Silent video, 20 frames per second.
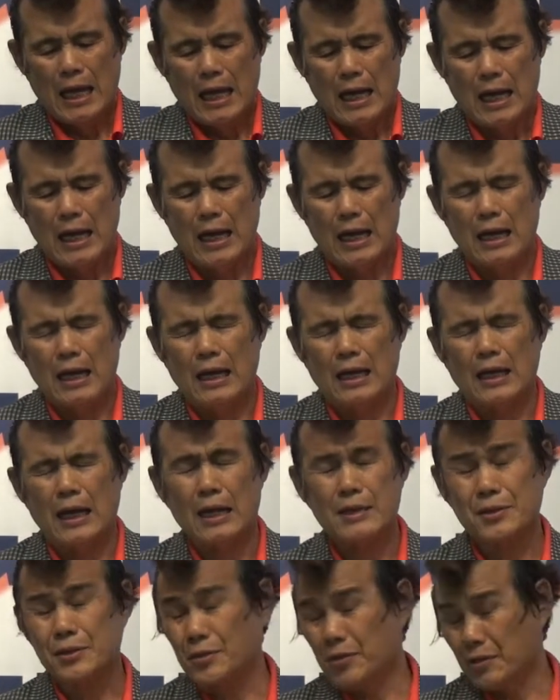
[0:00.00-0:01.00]

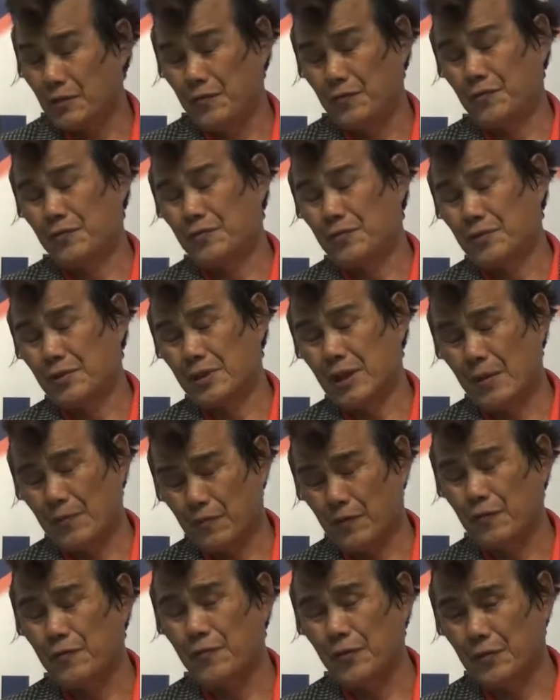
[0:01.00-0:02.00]
Exodus
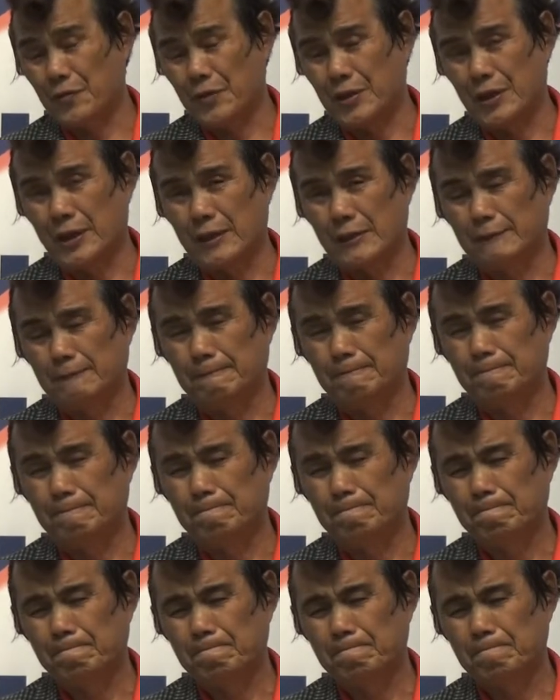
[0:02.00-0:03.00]
chapter 15.
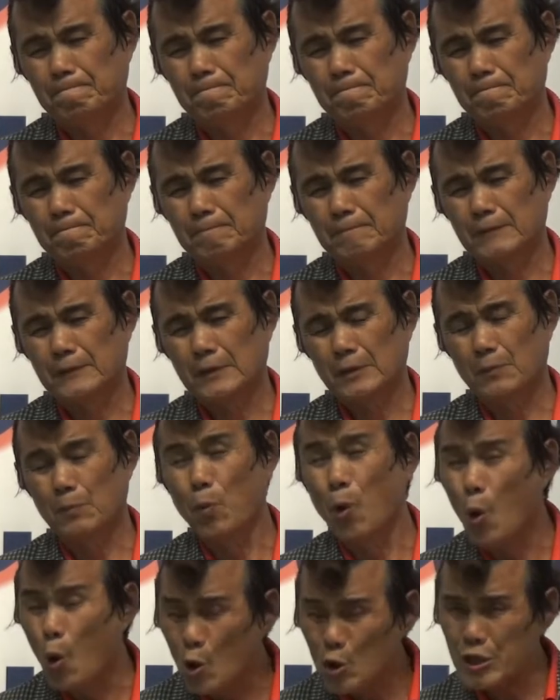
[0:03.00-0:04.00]

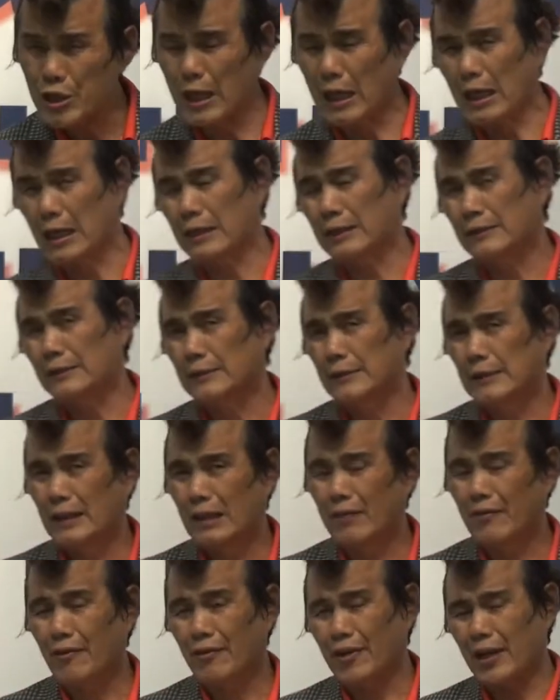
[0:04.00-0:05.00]
Moses
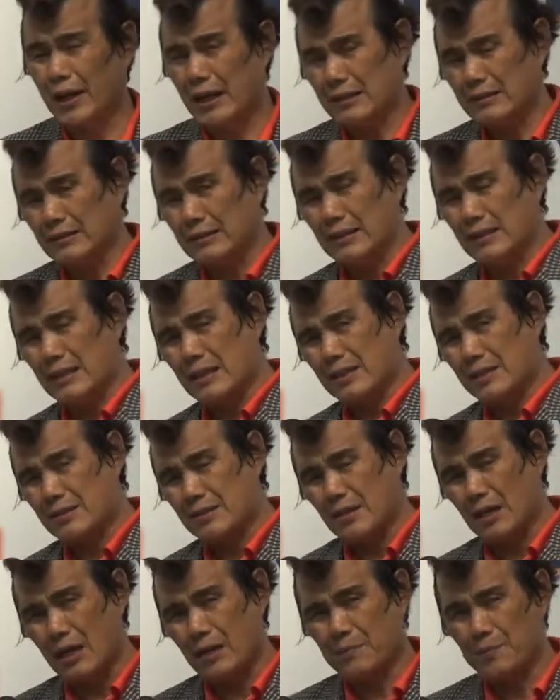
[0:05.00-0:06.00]
led
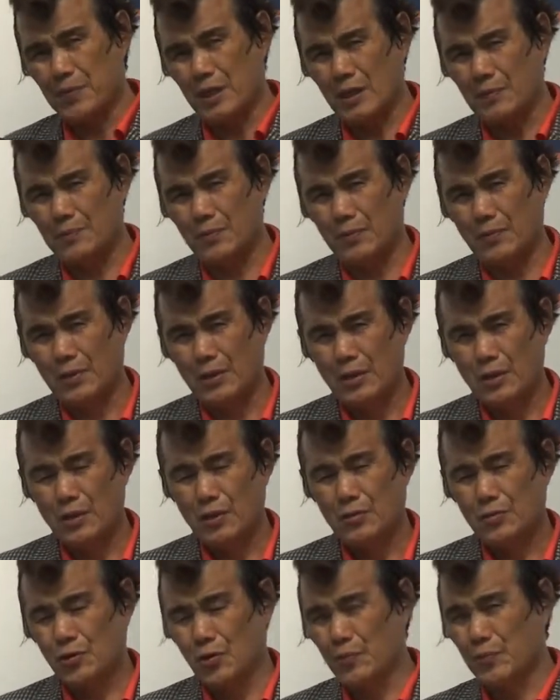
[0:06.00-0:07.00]
Israel people
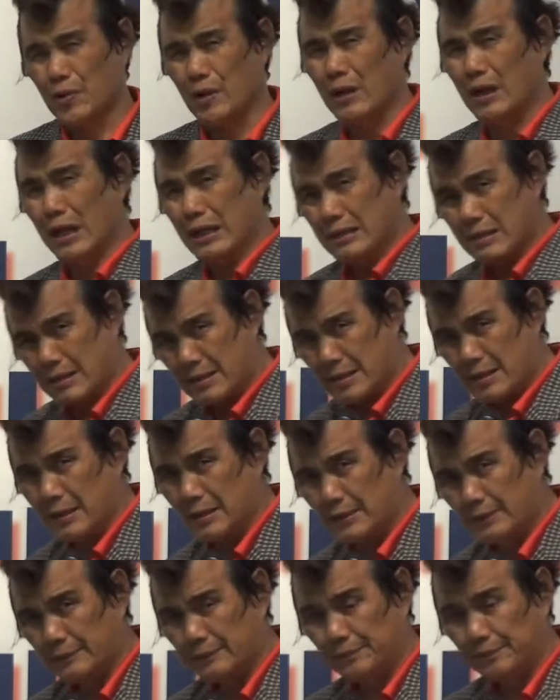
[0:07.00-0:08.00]
from the Red
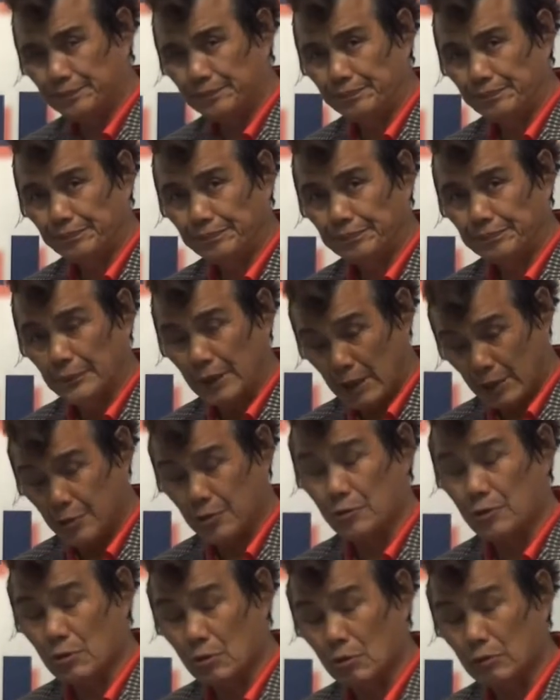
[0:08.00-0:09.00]
Sea, as
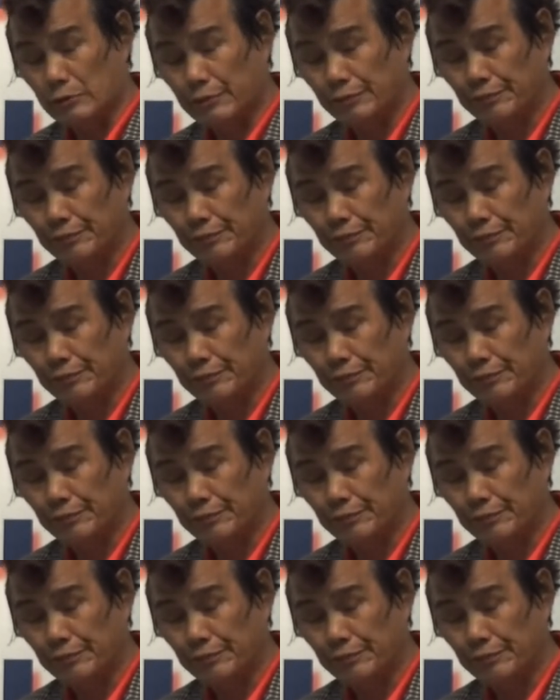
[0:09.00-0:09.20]
you know.